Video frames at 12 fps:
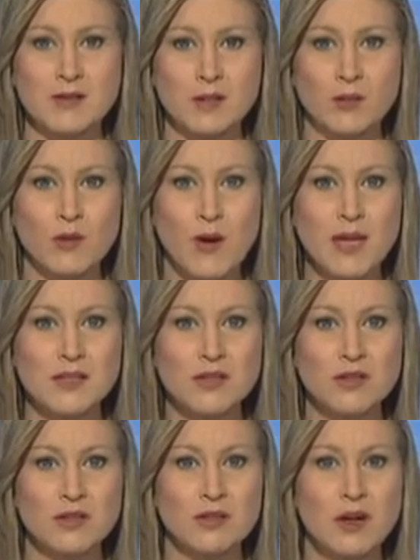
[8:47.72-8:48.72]
requests
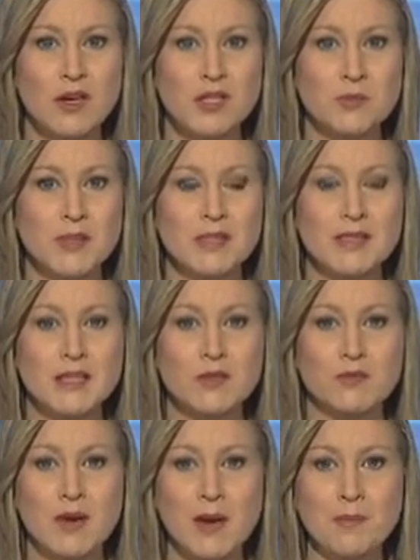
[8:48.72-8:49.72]
to large business
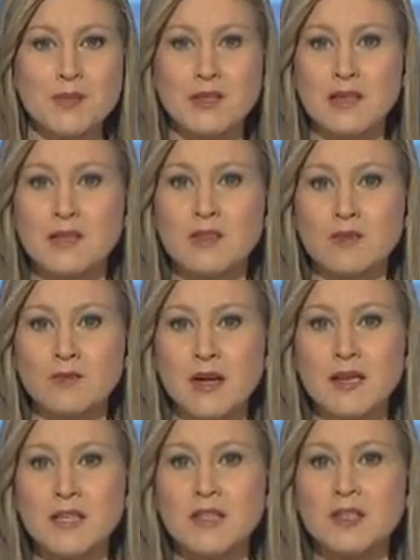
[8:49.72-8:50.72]
reps in
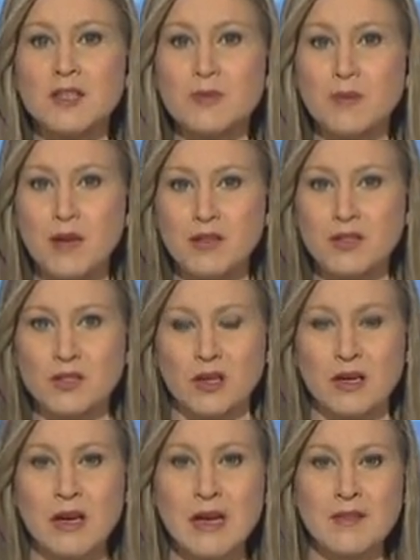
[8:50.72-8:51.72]
Tirana to
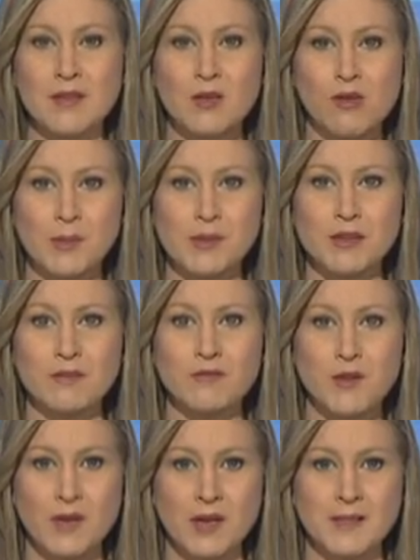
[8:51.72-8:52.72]
sponsor the Orbital
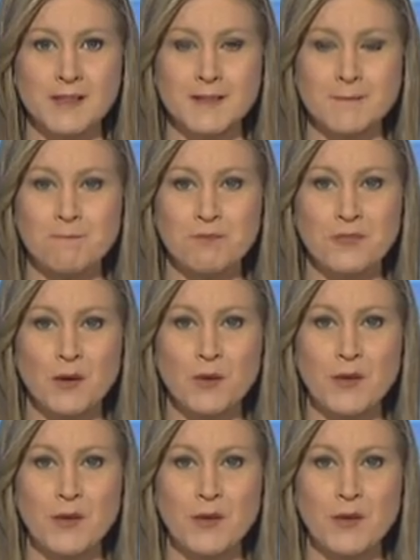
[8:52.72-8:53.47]
forest. We